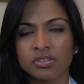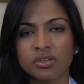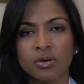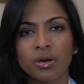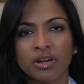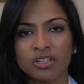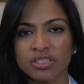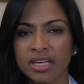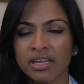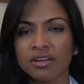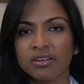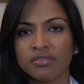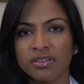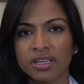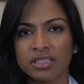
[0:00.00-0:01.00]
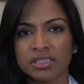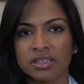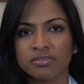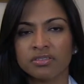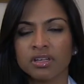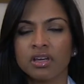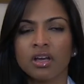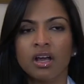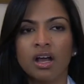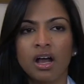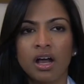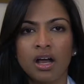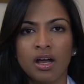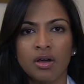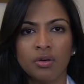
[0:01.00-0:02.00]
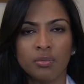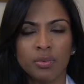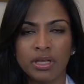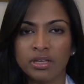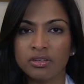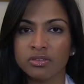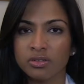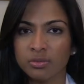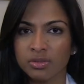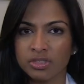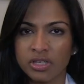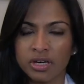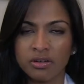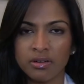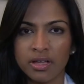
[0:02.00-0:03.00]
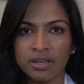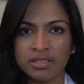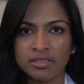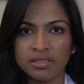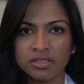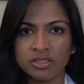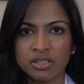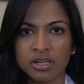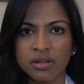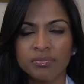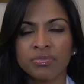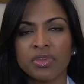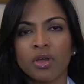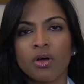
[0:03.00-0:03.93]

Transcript: So our standard facelift we can do with general anesthesia,